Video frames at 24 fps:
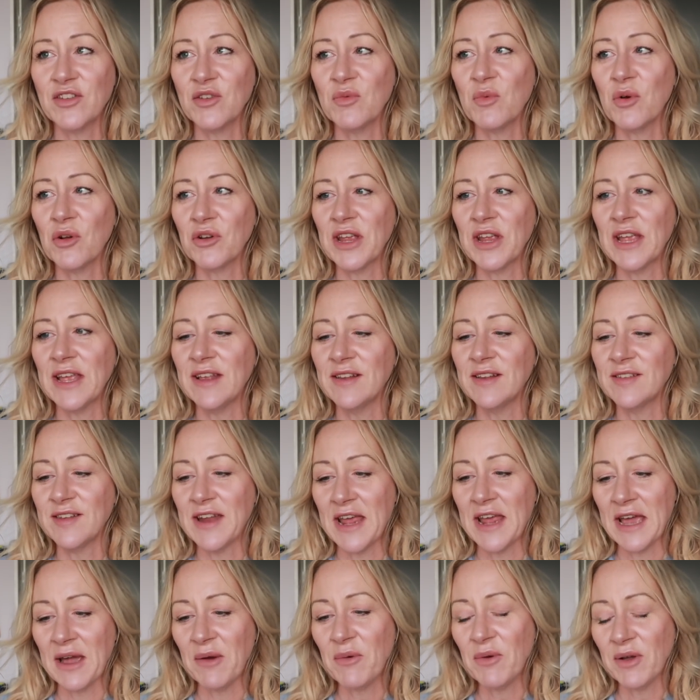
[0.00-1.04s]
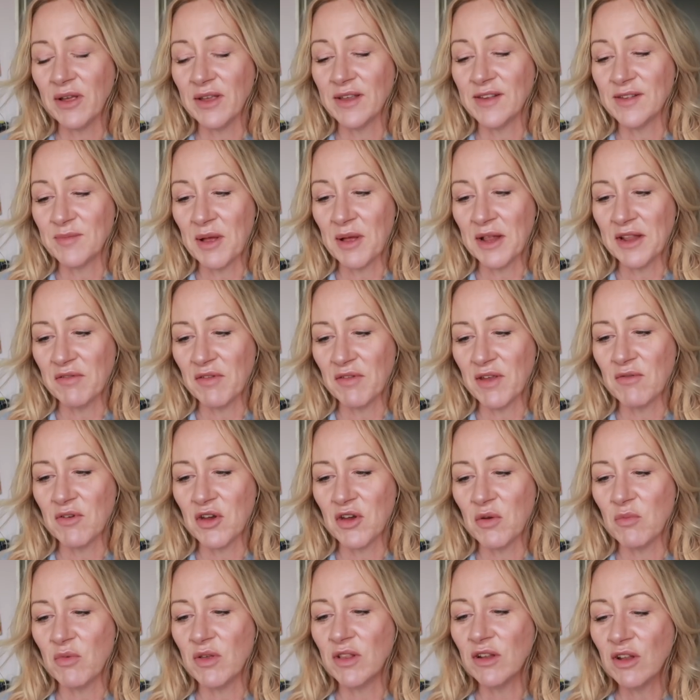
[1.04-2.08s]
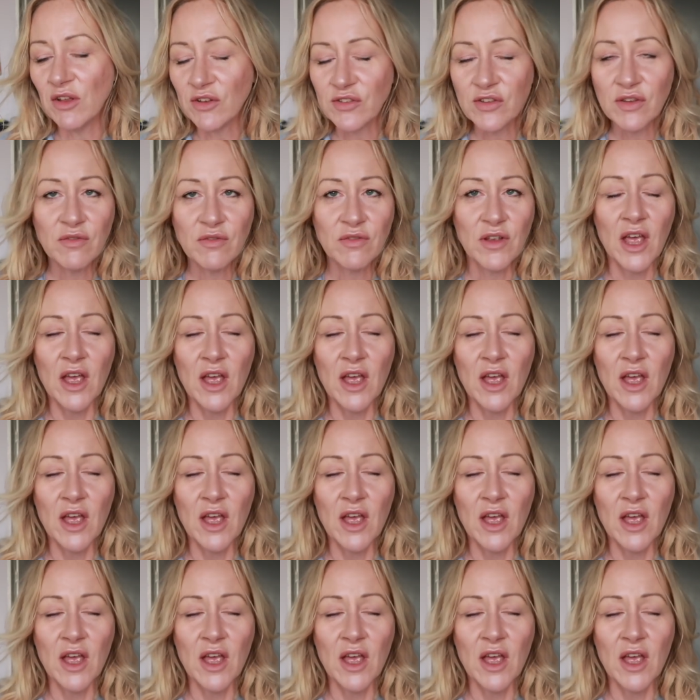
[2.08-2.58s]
to what it is now, is my living room, with lots of